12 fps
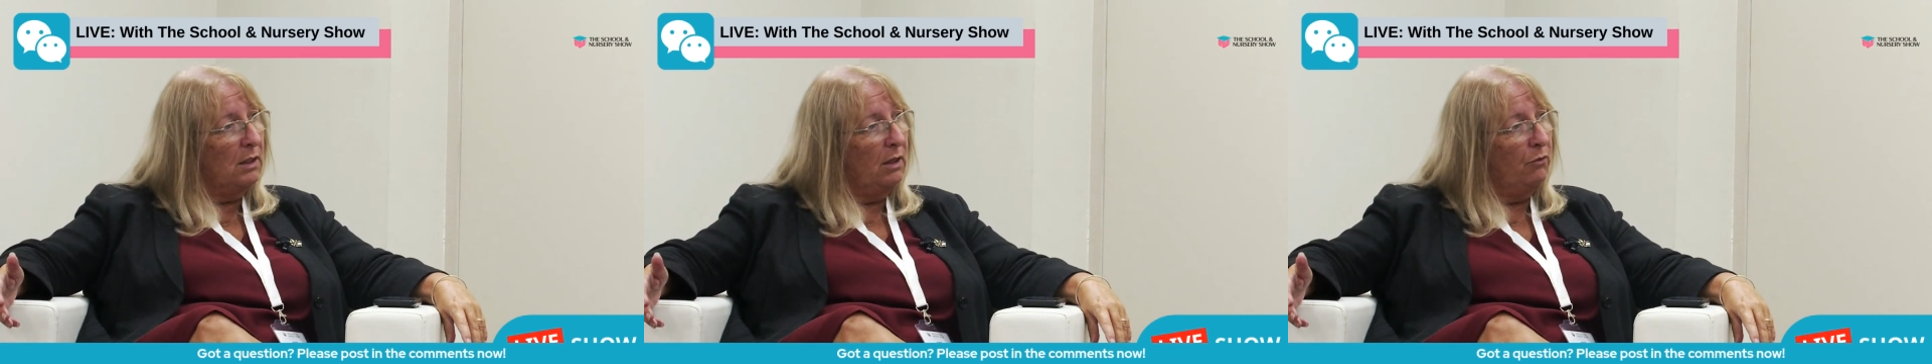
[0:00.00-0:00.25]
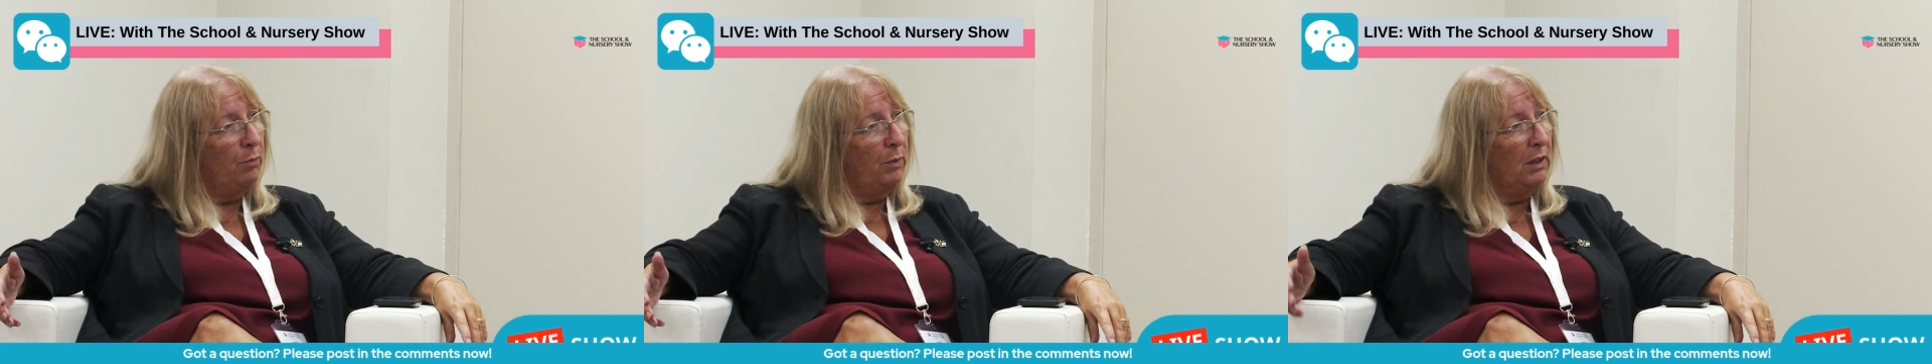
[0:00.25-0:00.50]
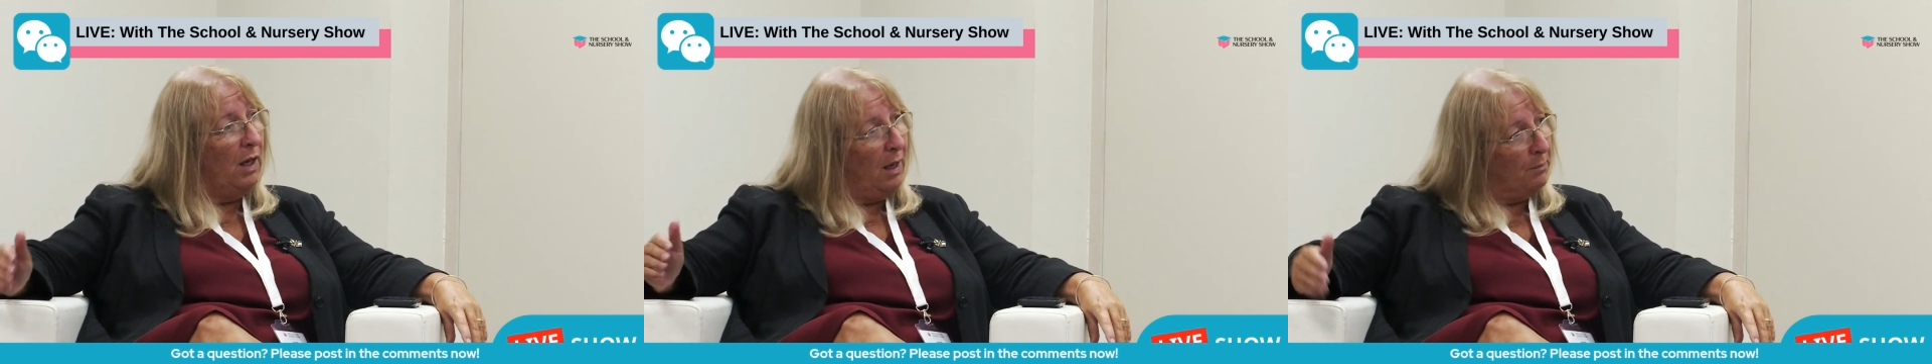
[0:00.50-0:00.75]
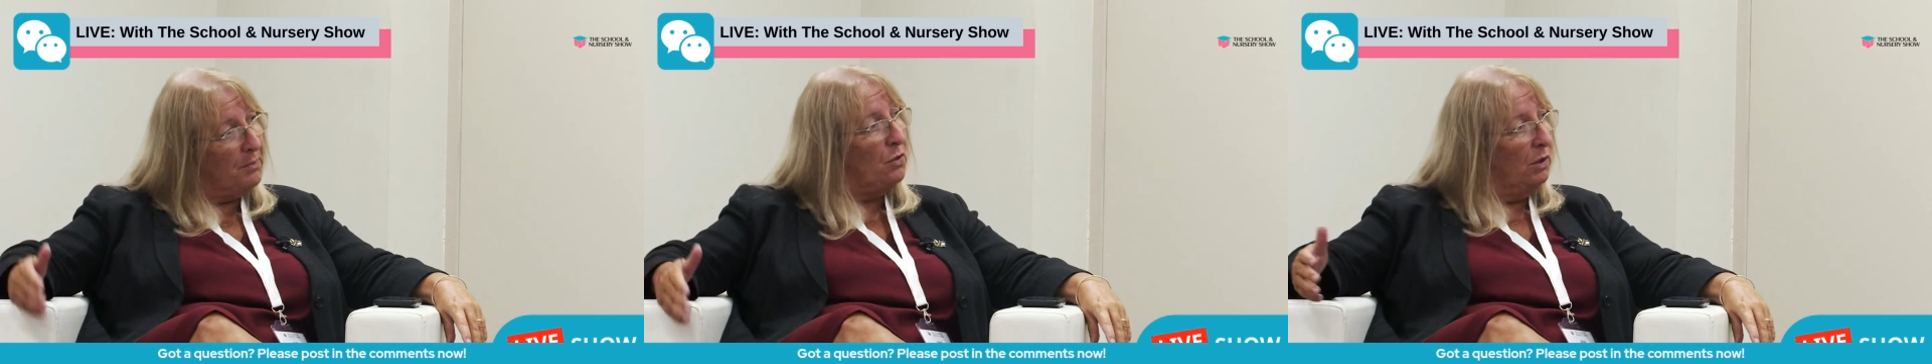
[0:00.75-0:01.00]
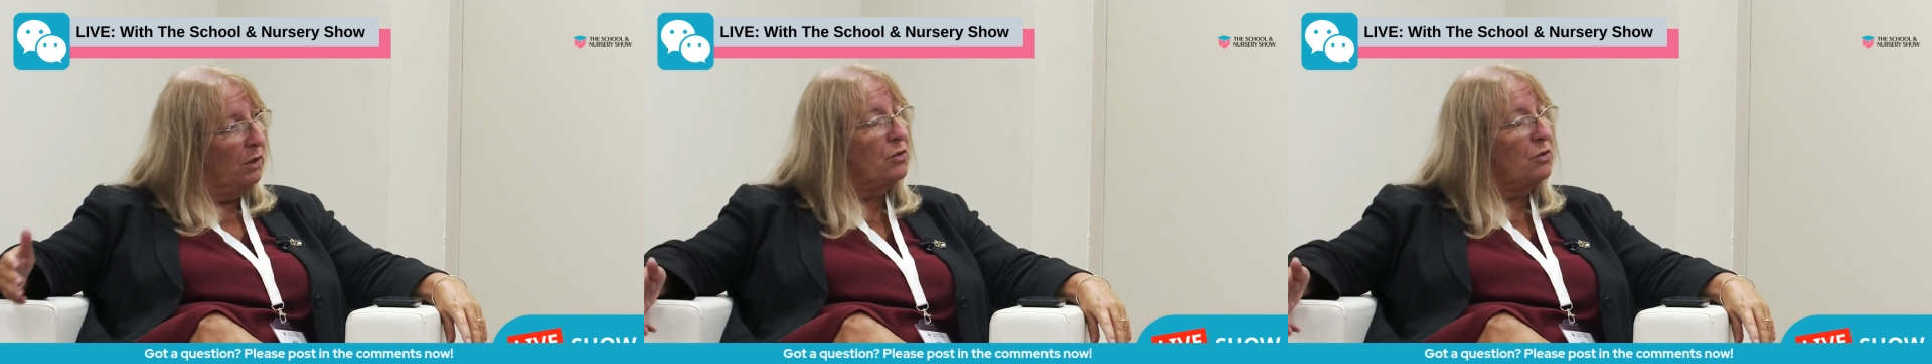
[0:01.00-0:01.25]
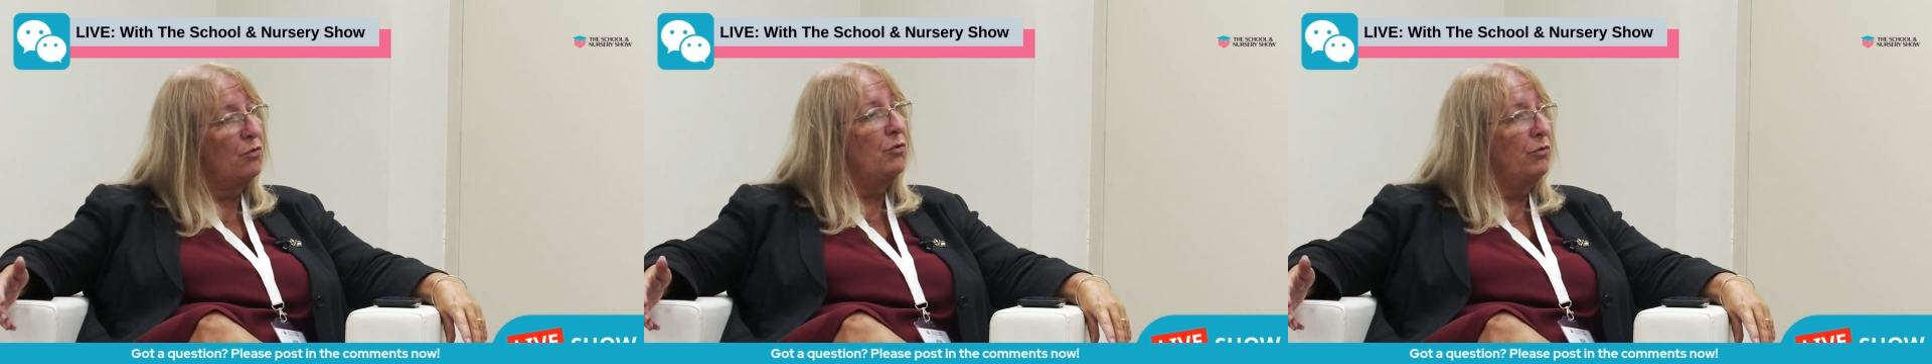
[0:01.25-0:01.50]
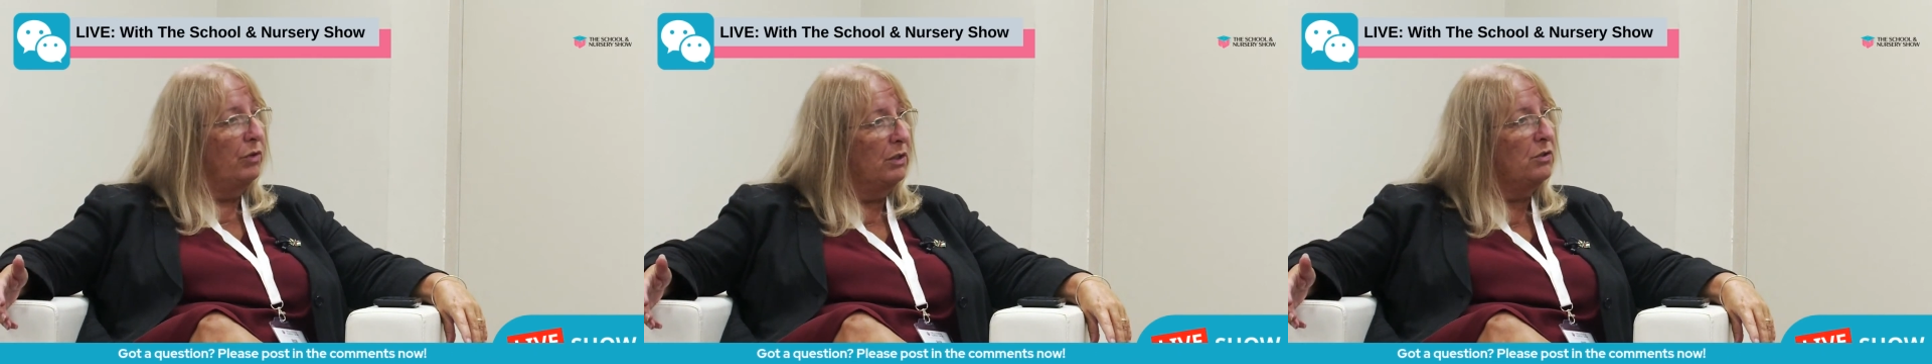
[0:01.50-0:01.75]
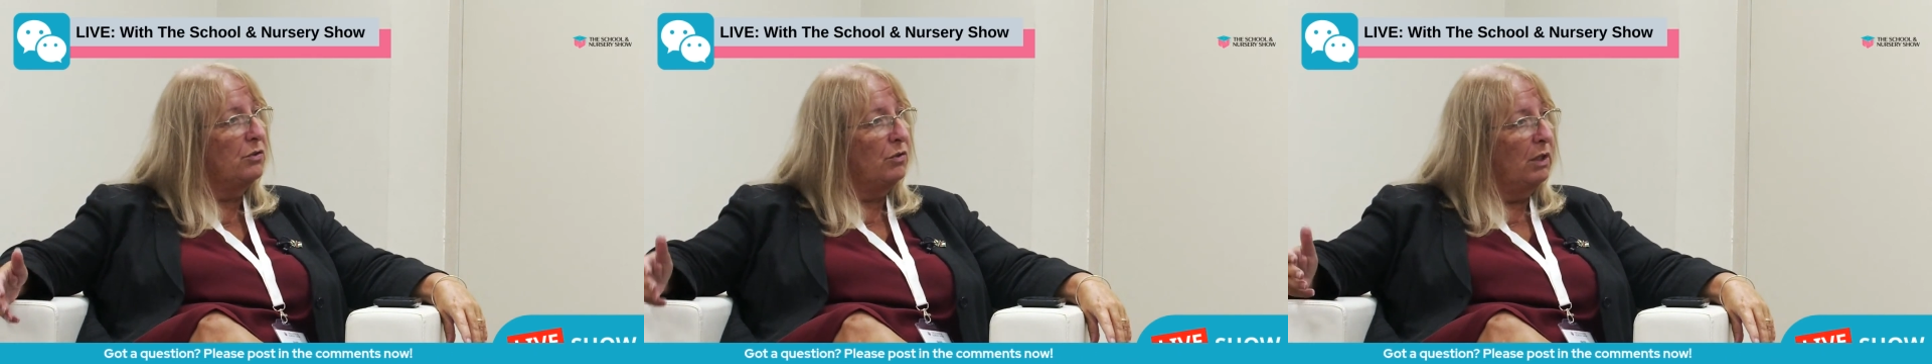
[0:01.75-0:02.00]
have been absolutely extraordinary
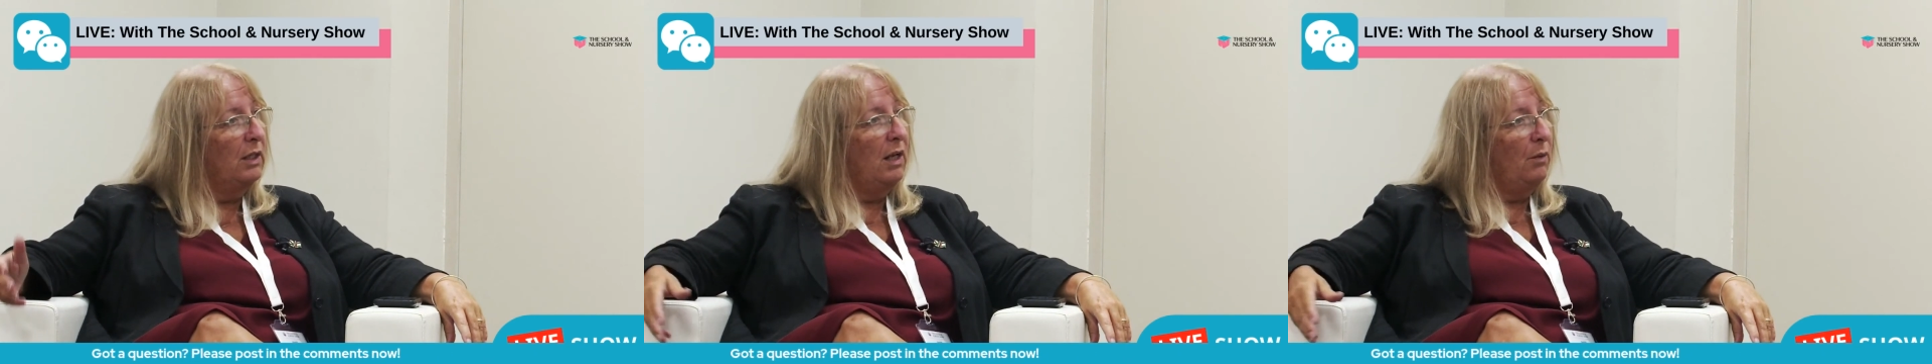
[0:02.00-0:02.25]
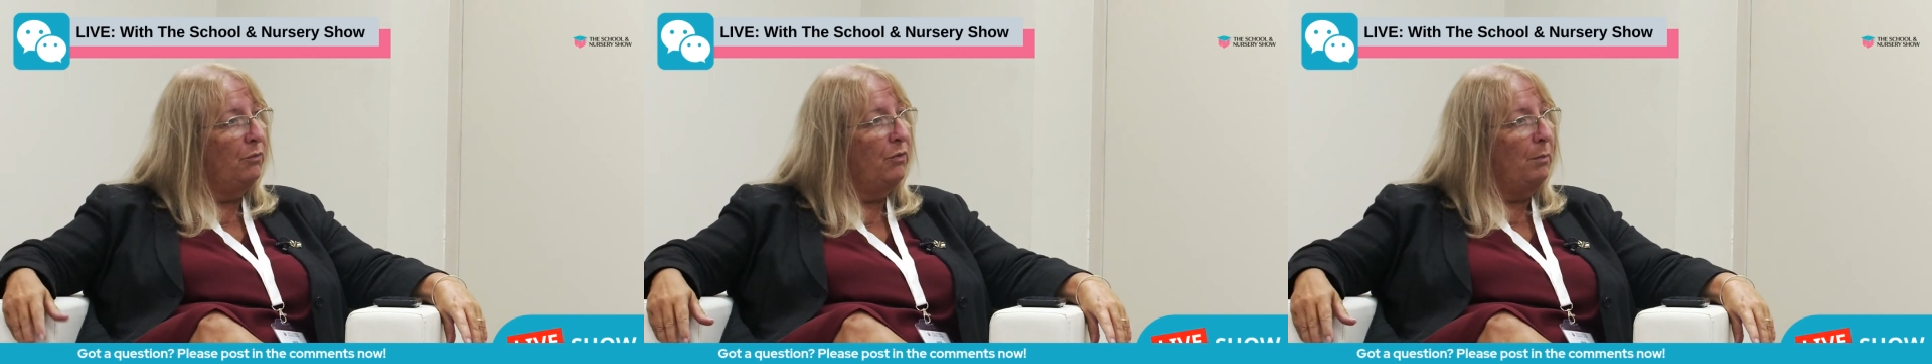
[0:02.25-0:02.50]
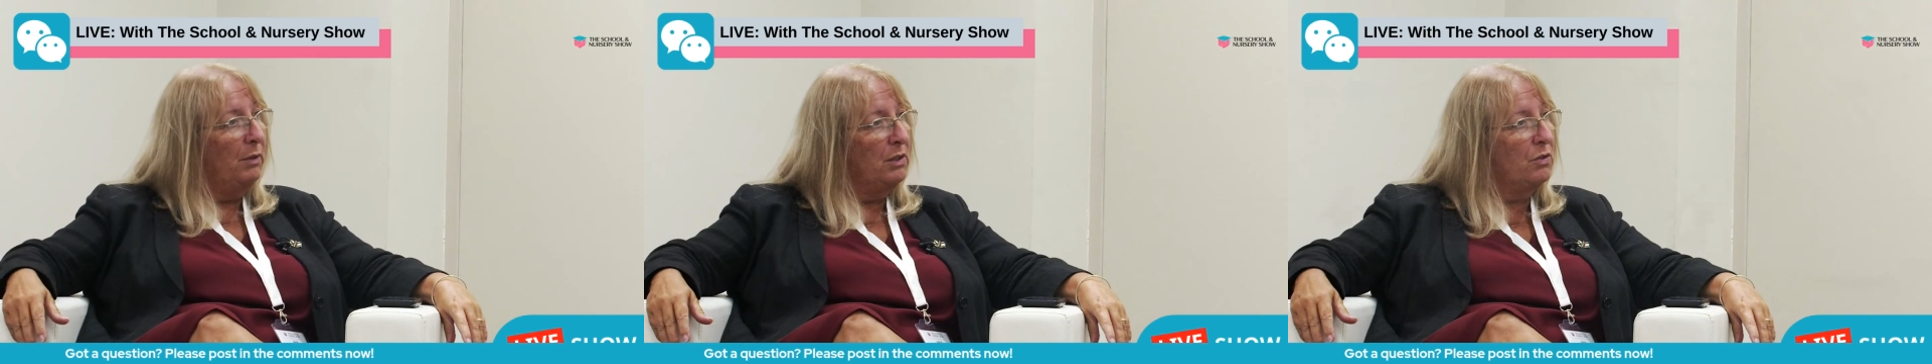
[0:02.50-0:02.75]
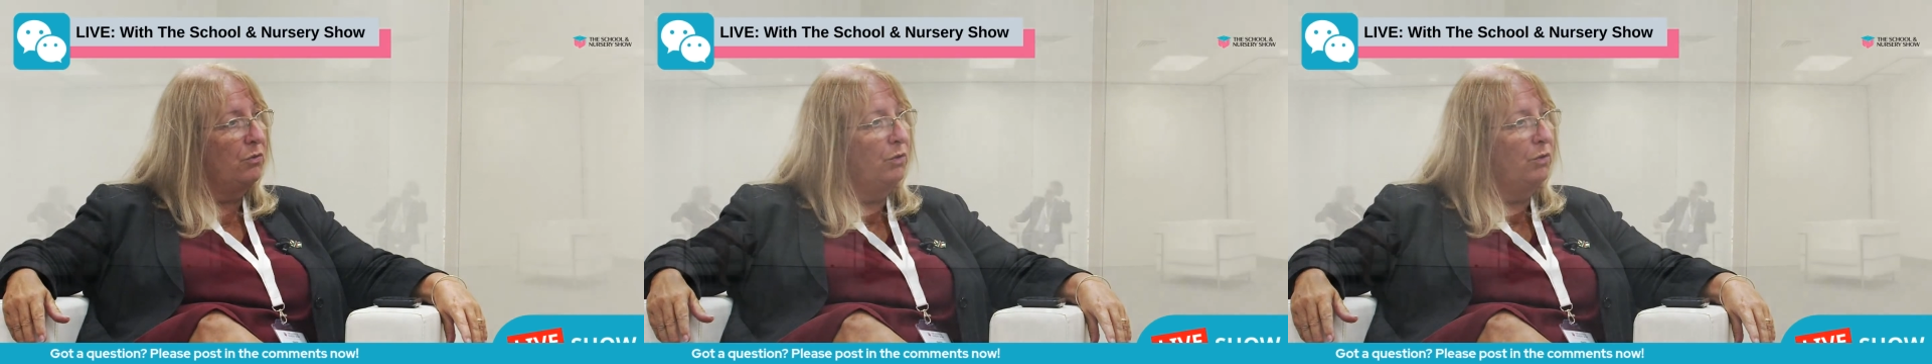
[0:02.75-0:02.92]
to try and help families through